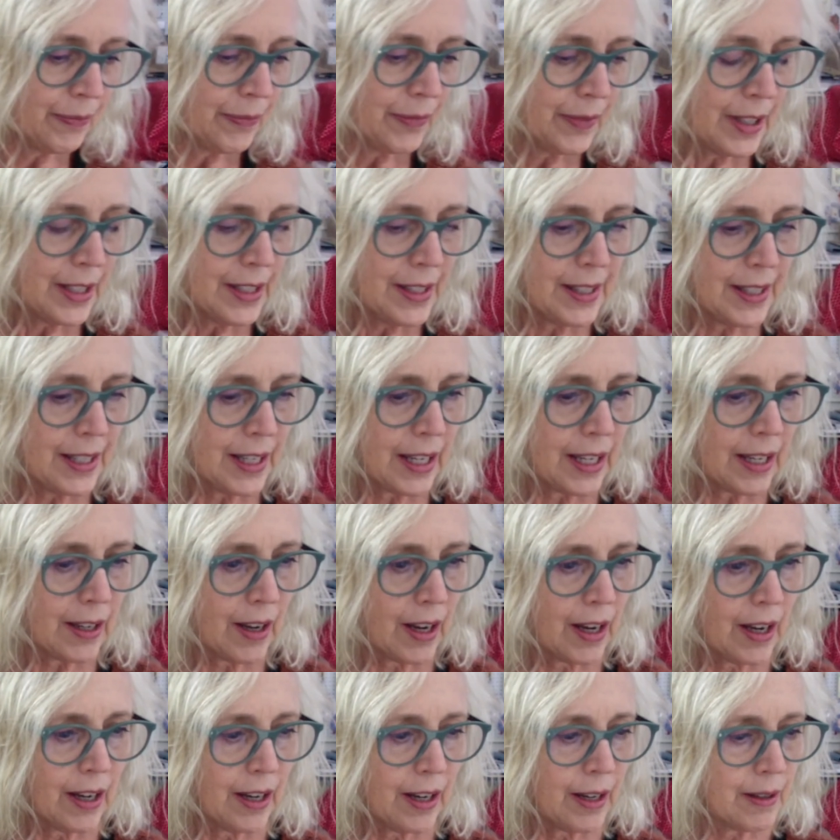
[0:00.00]
Let's see.
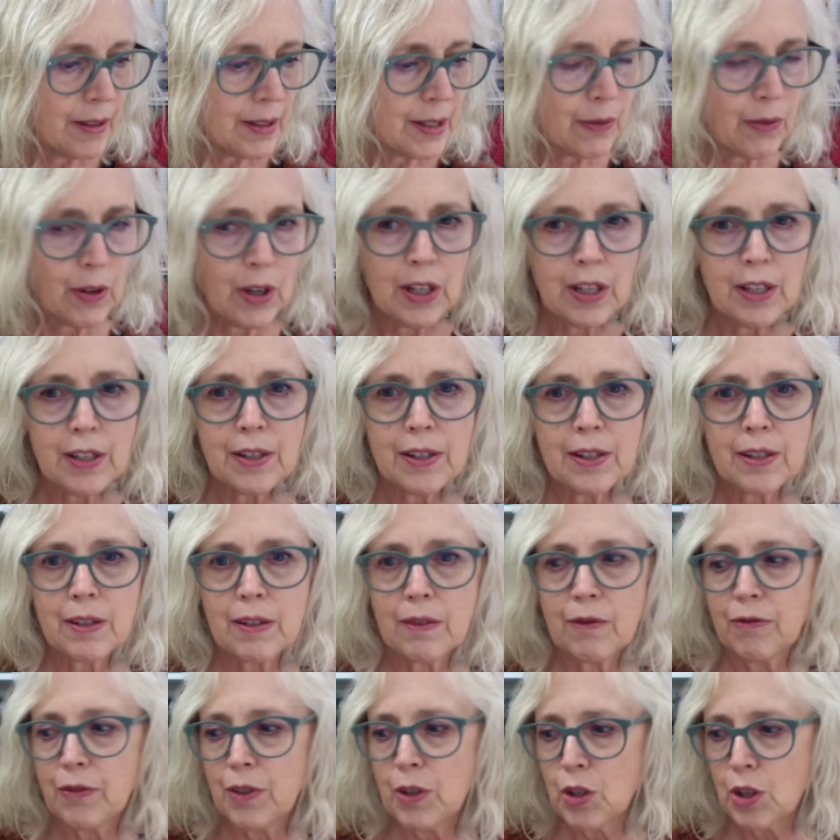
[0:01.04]
As far as
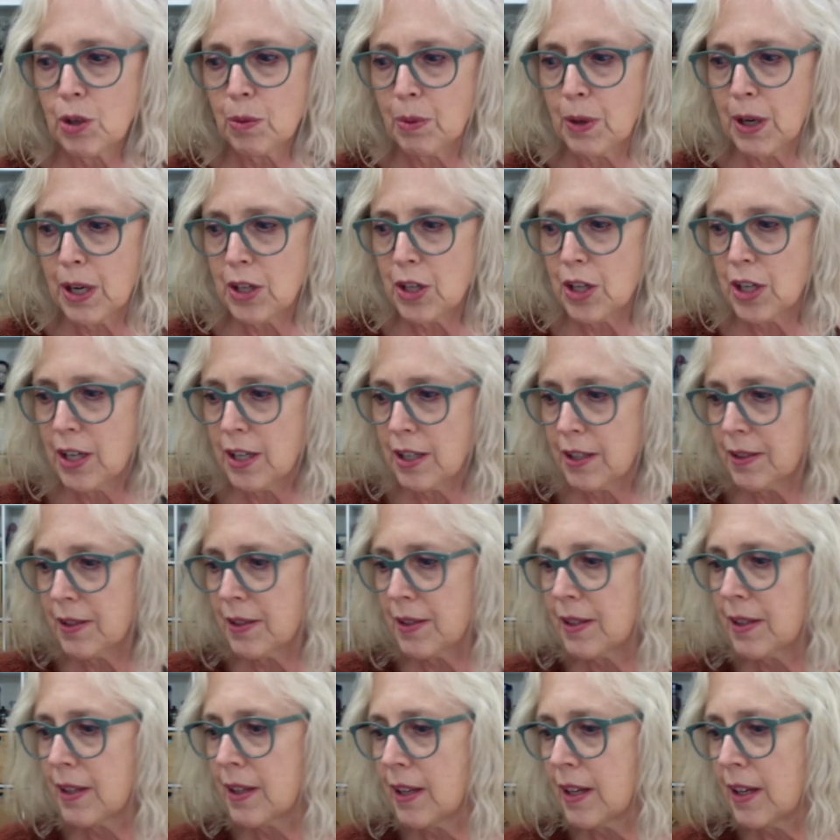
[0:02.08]
future
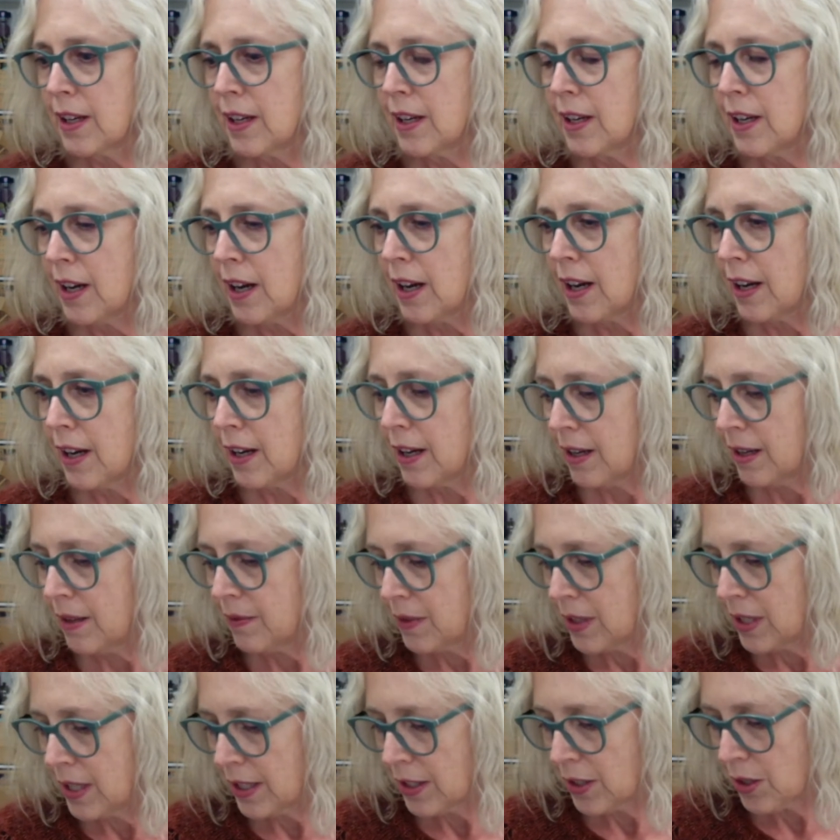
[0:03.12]
projects,
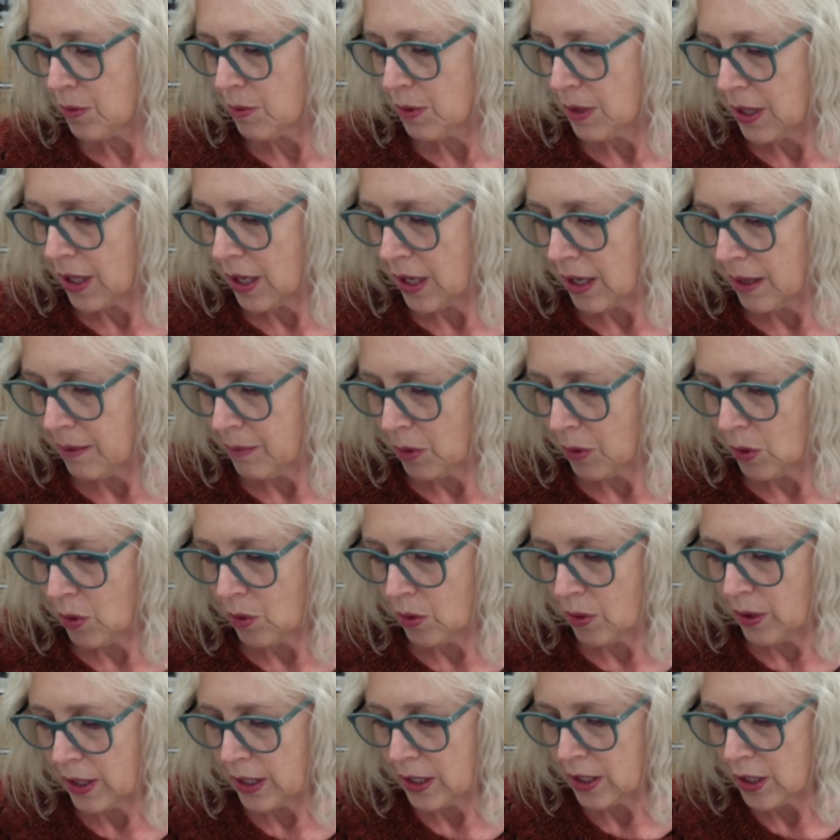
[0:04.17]
the next one that I'm
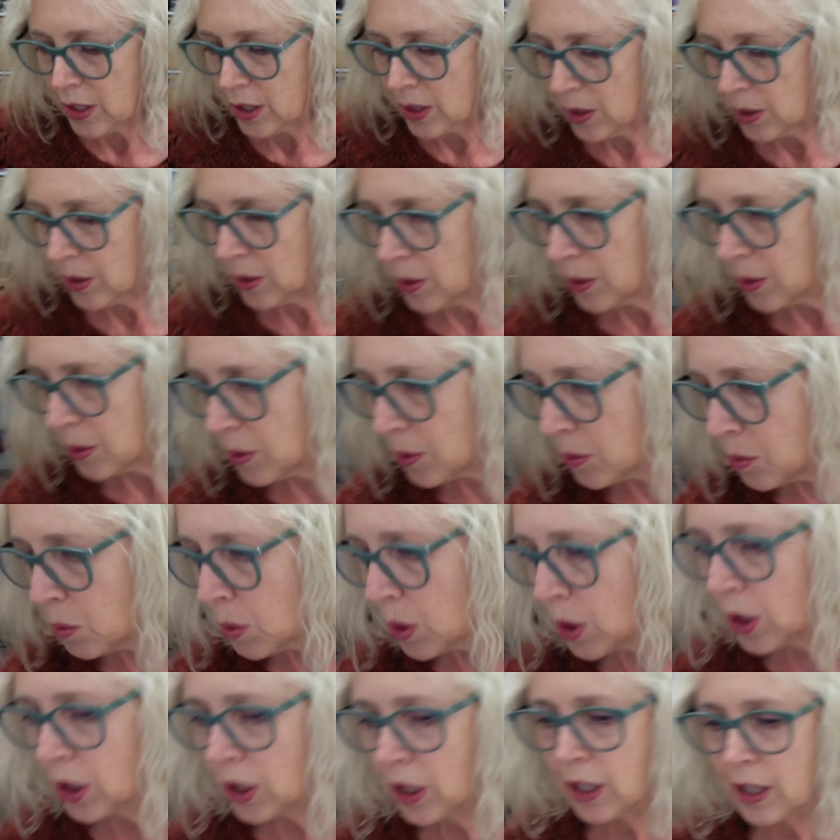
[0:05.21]
going to
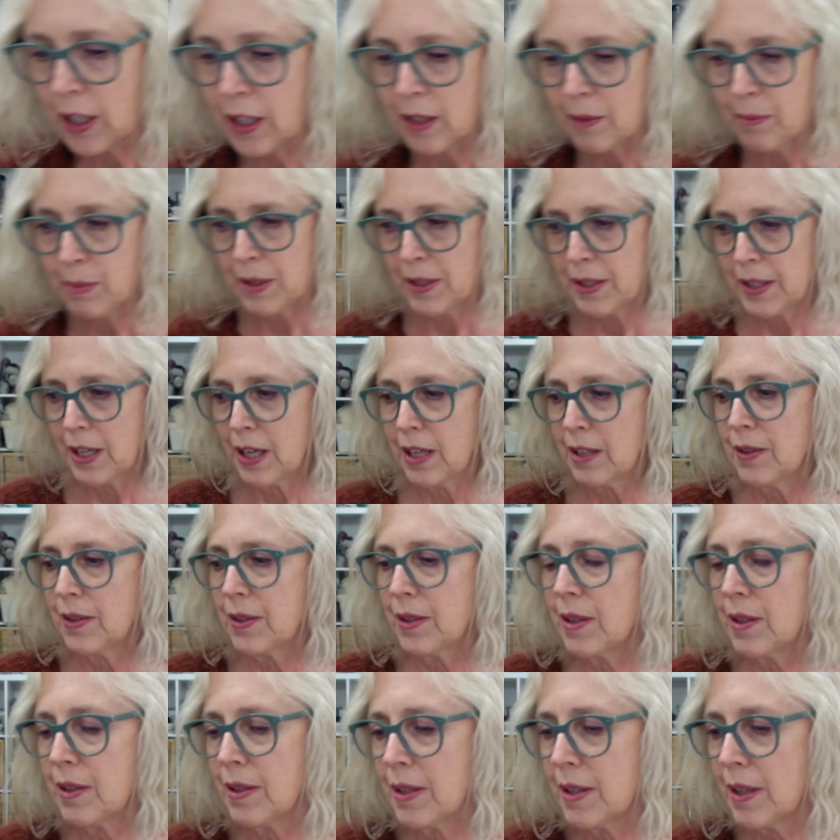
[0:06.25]
work on besides
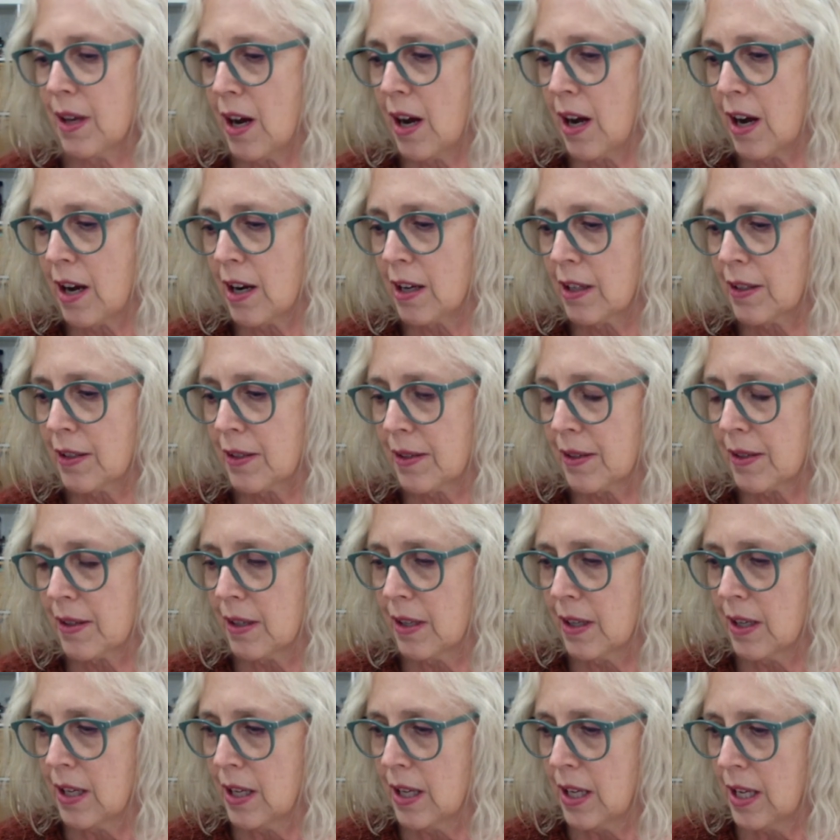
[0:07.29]
the socks
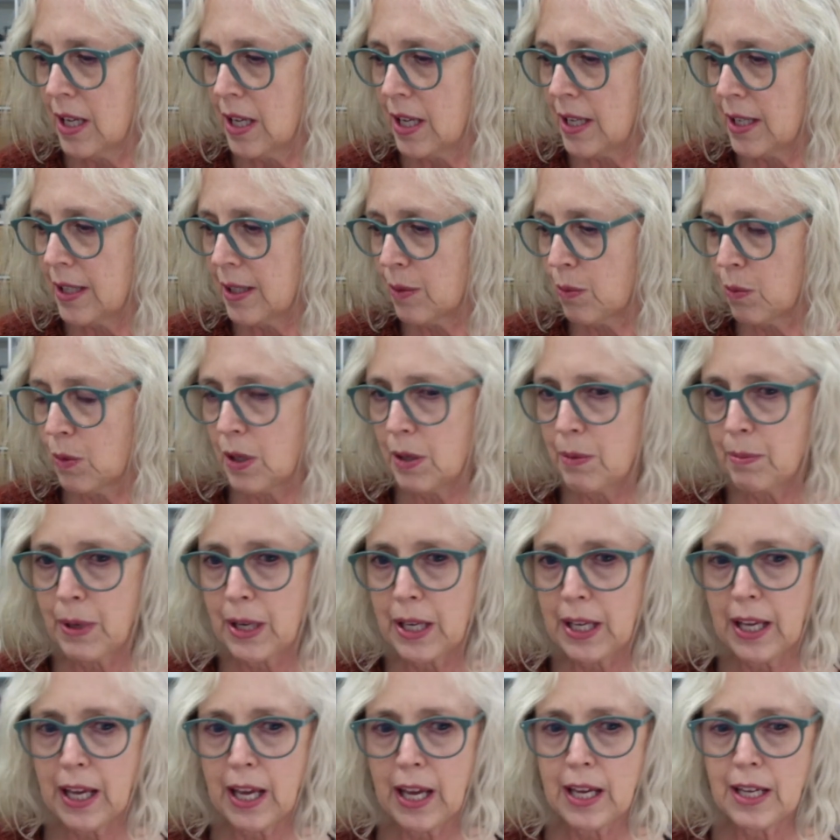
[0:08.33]
is one by
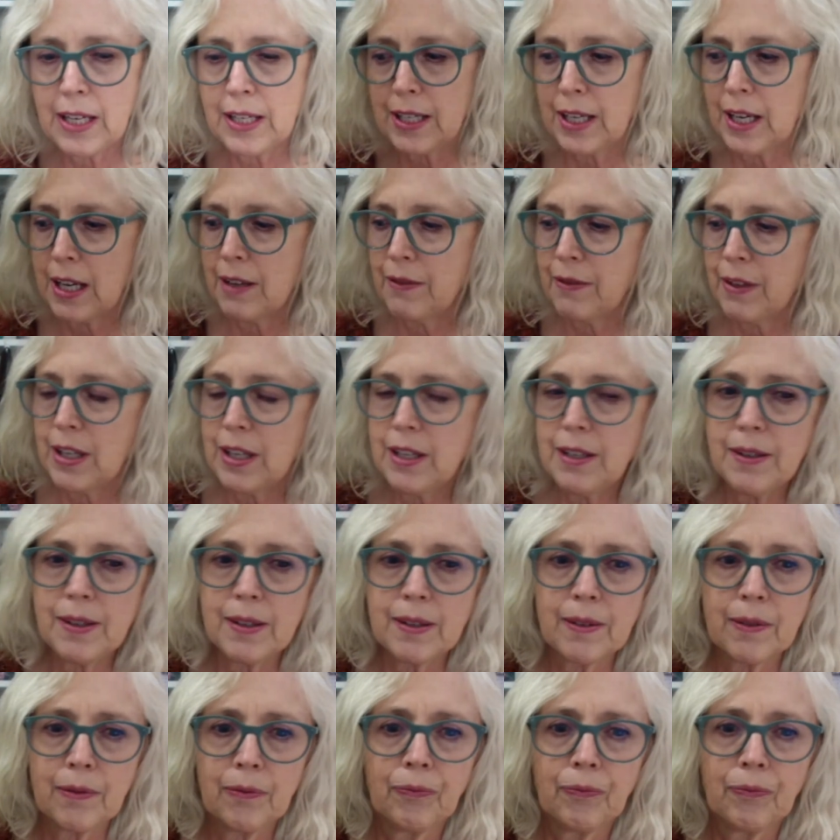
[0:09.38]
Kate Davies.